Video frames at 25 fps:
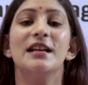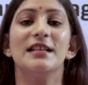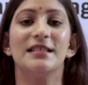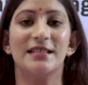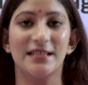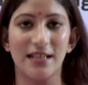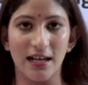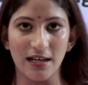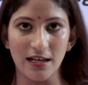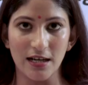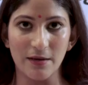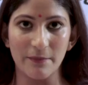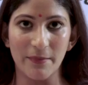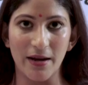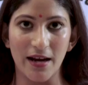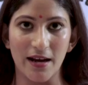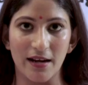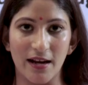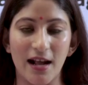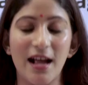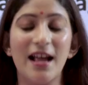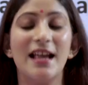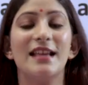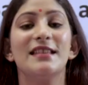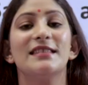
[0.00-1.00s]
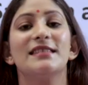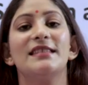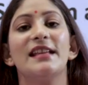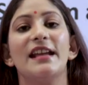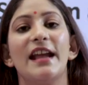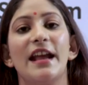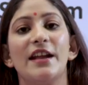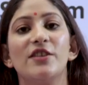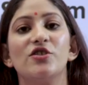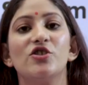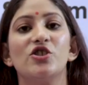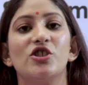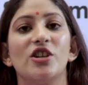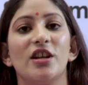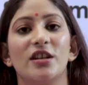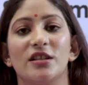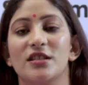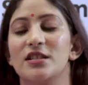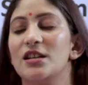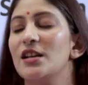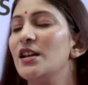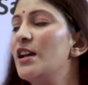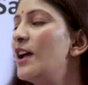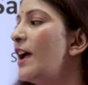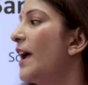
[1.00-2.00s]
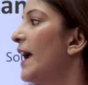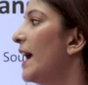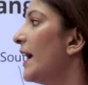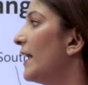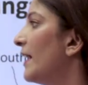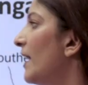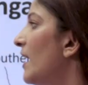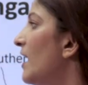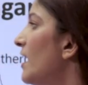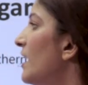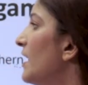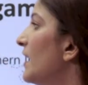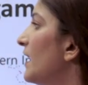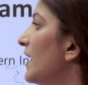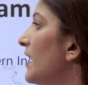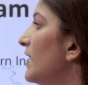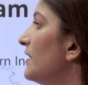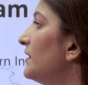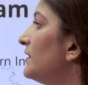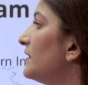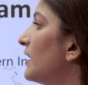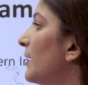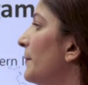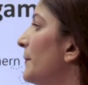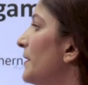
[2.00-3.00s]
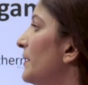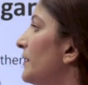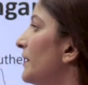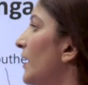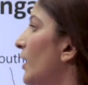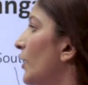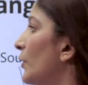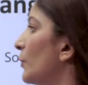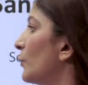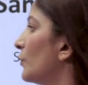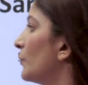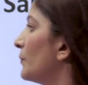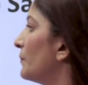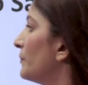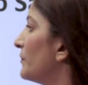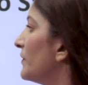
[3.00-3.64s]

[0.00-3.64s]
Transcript: Sangam era is the ancient era in Tamil Nadu